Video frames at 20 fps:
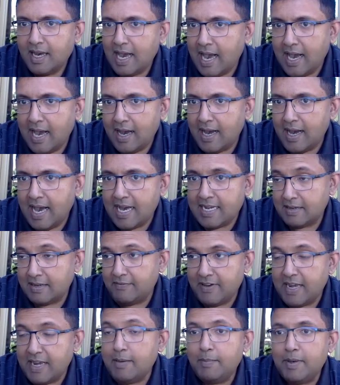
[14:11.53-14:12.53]
at a
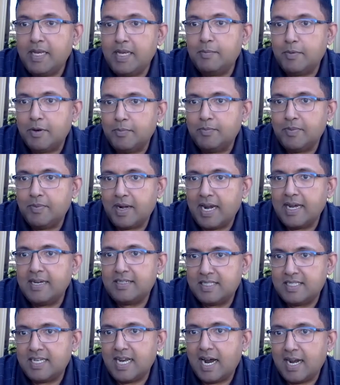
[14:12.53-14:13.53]
very minimum, right,
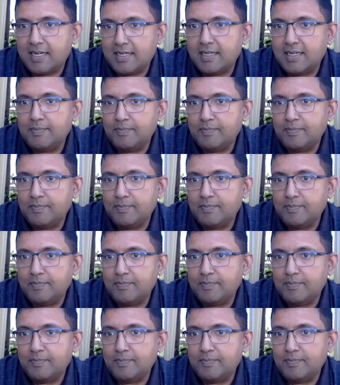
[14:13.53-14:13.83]
start